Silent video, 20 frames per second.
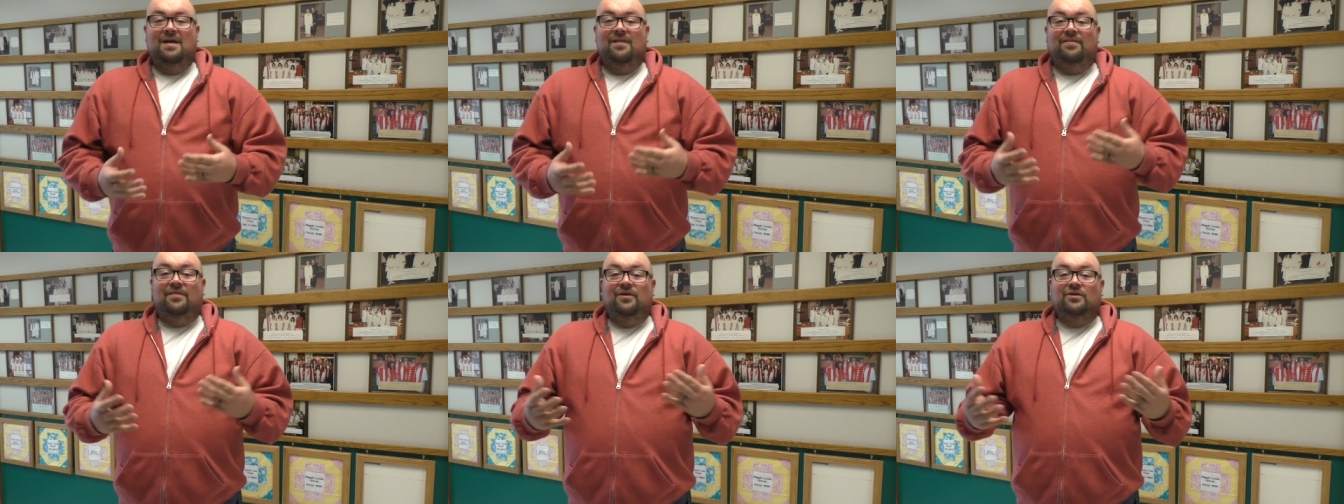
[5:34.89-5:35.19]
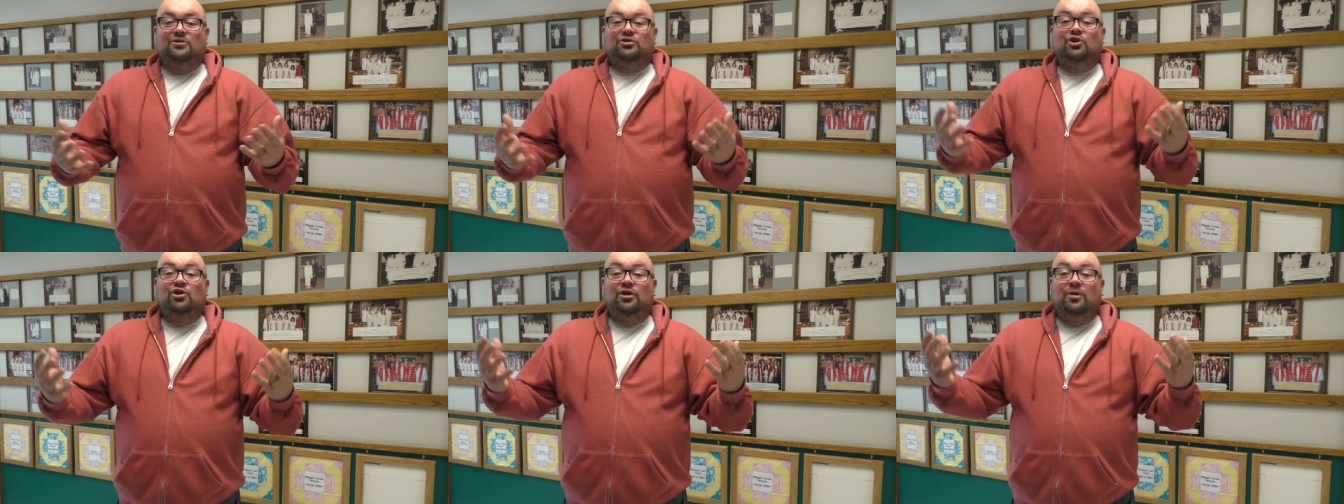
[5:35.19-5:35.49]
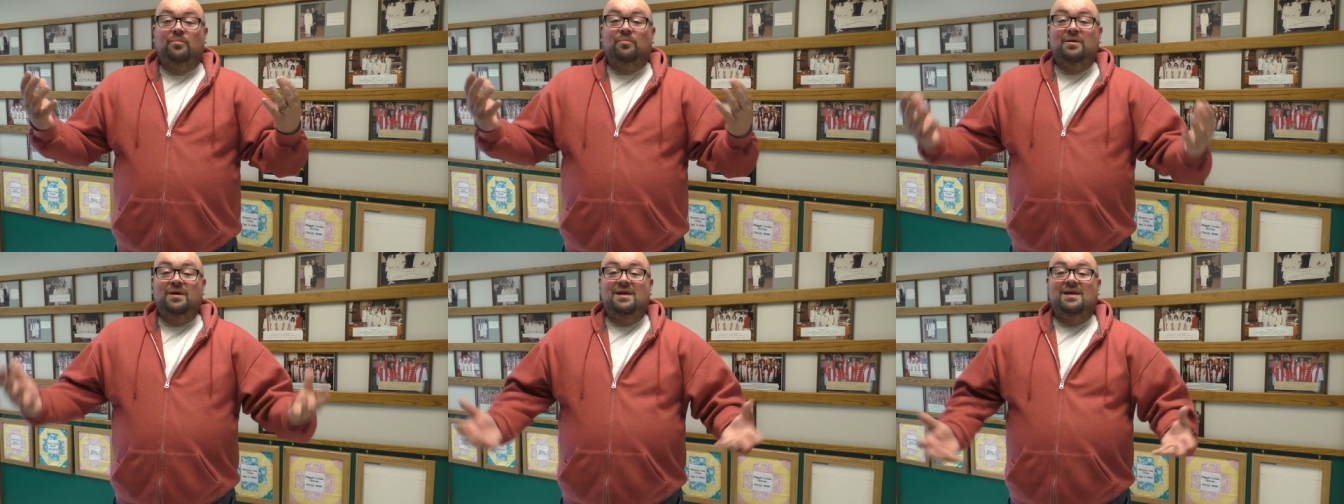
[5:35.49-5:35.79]
There's going
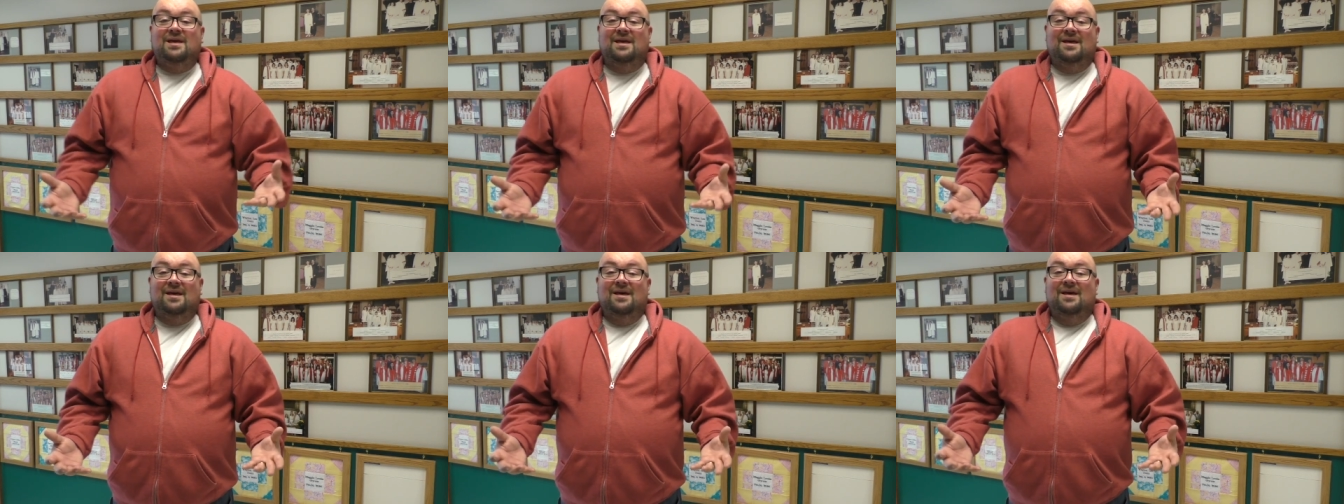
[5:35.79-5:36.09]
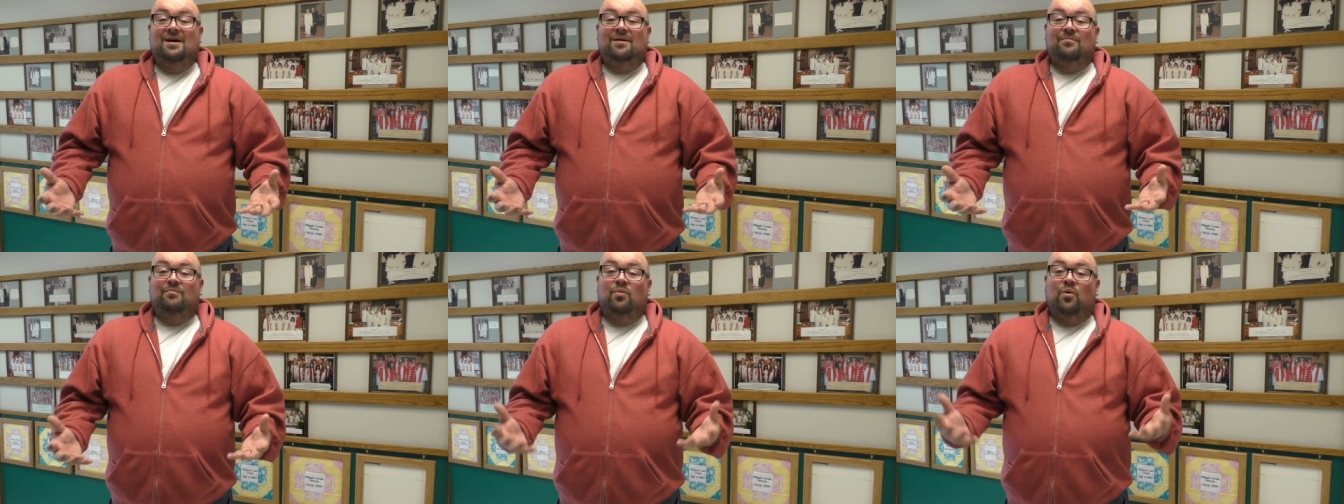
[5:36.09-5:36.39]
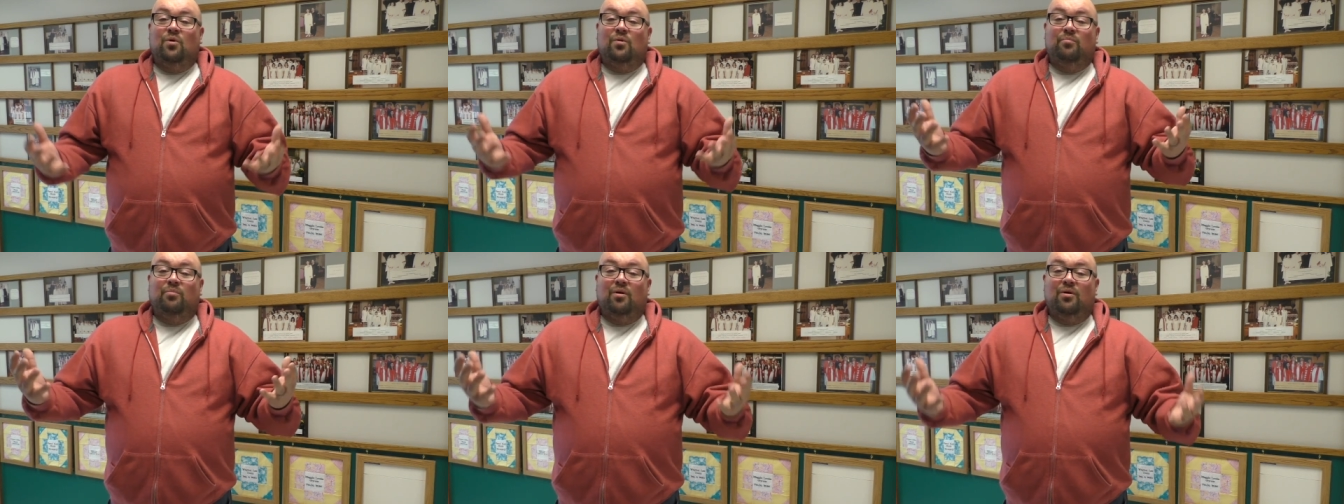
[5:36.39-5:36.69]
to be
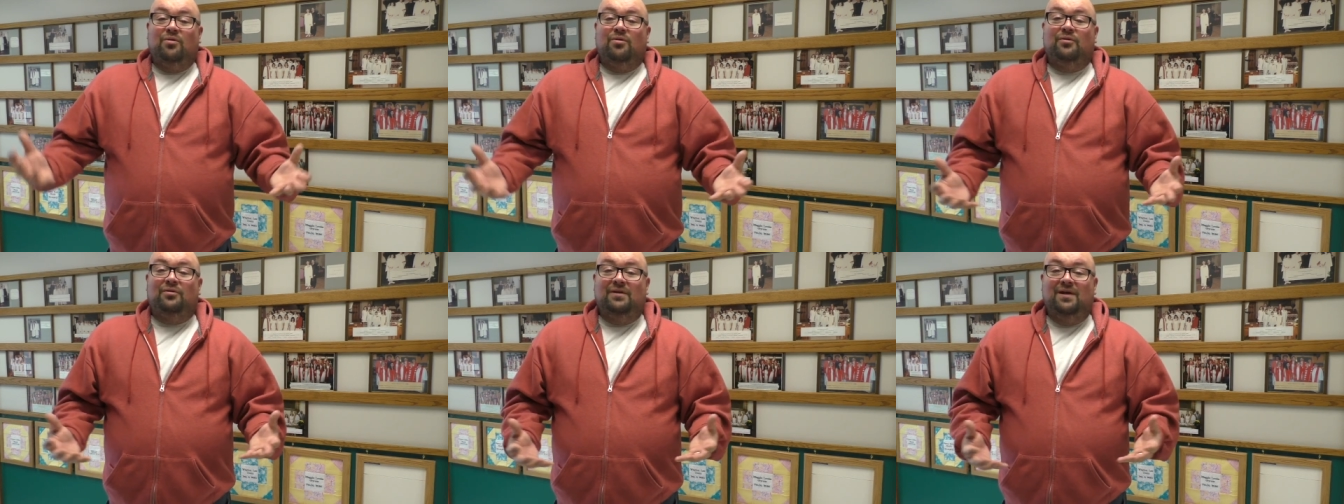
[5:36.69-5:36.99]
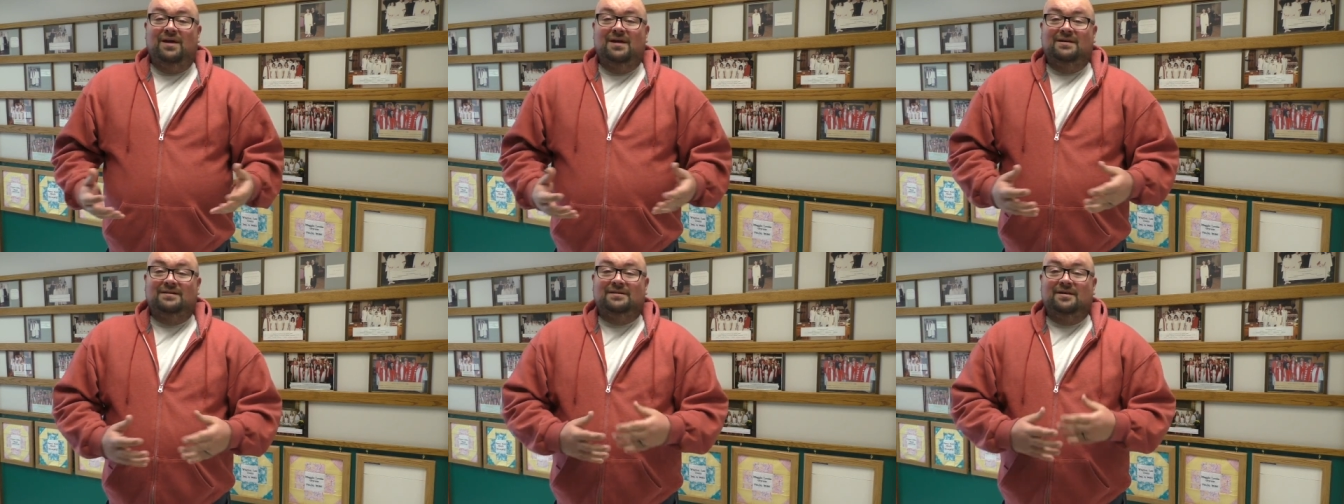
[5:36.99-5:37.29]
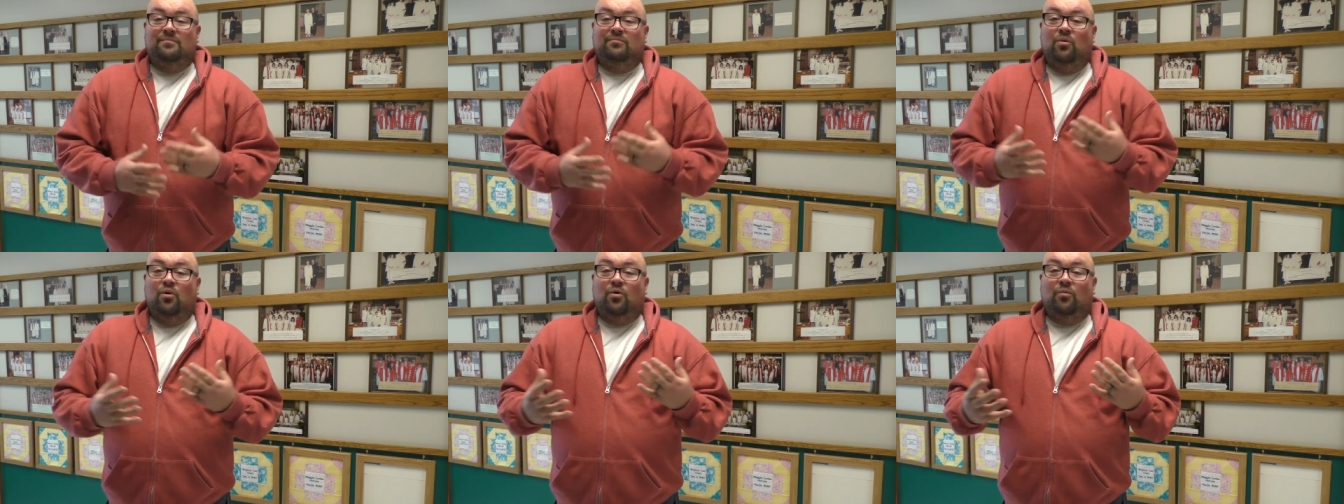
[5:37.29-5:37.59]
more birthdays
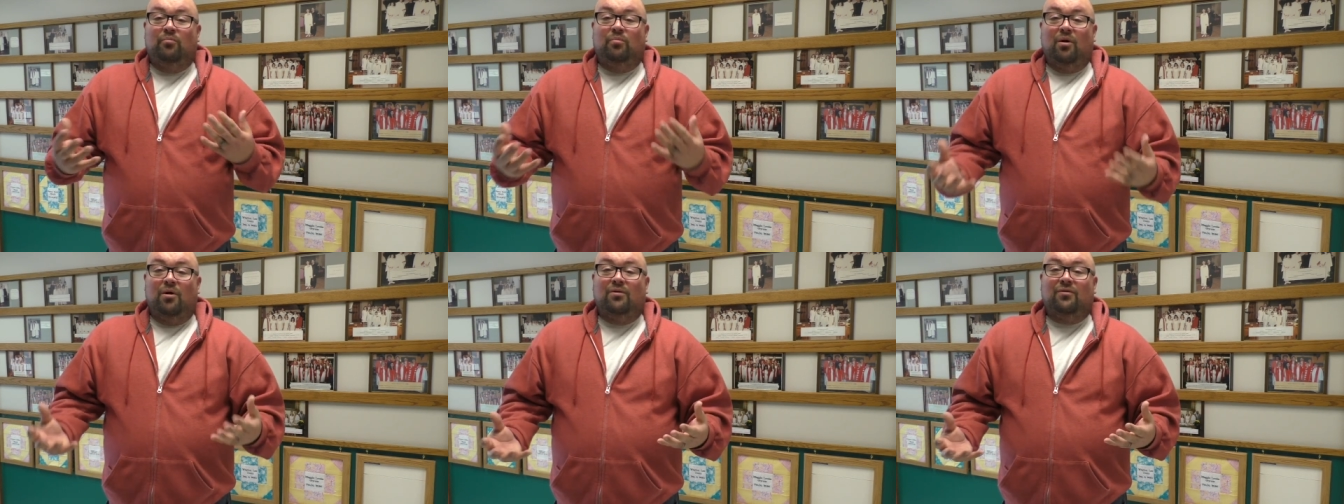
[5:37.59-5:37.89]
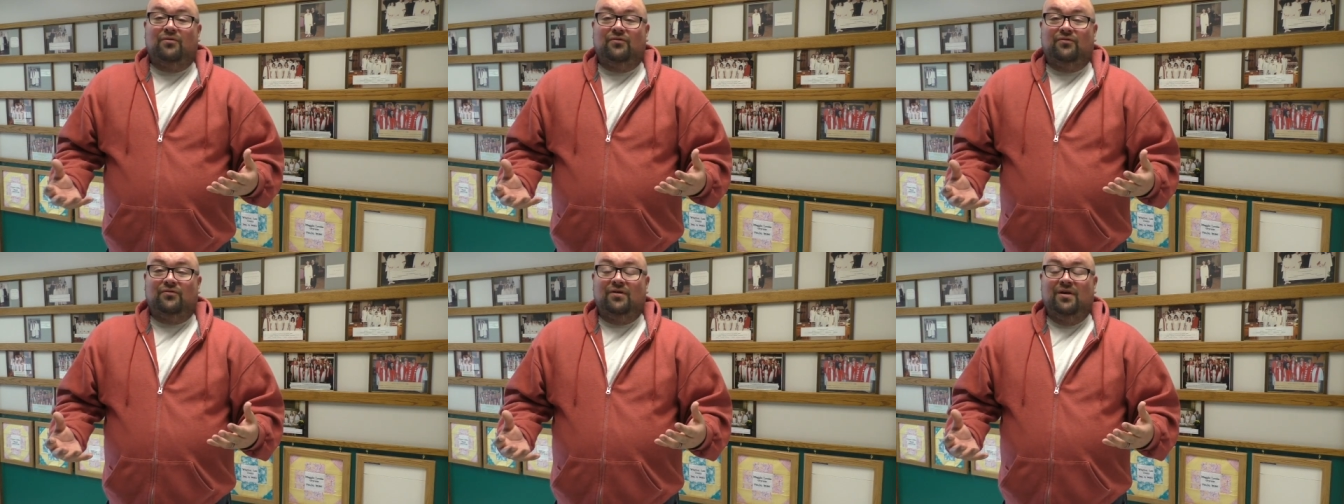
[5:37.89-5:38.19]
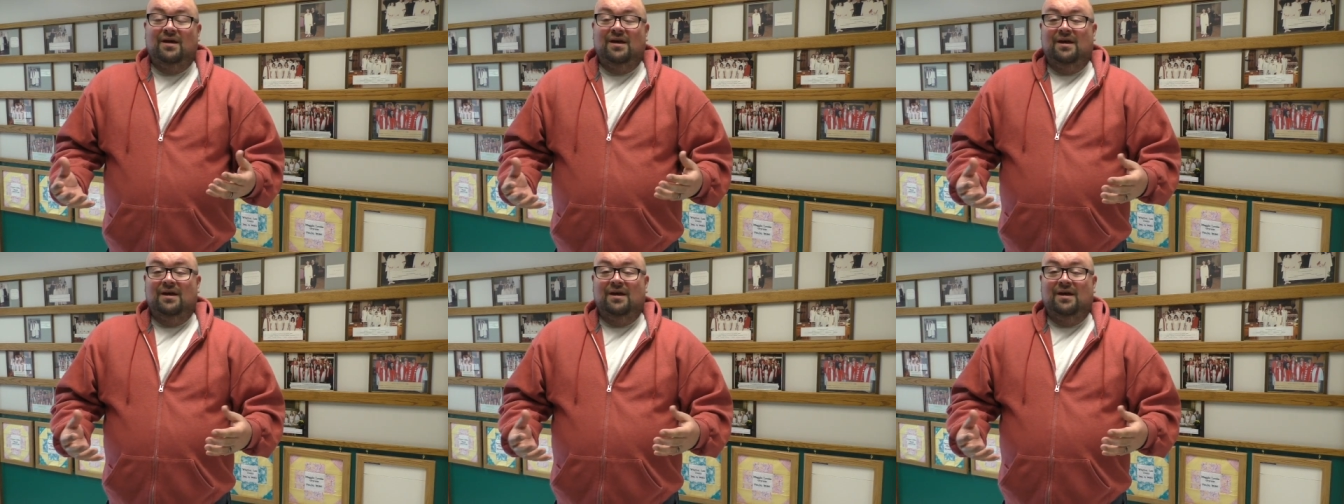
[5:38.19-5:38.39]
and more births.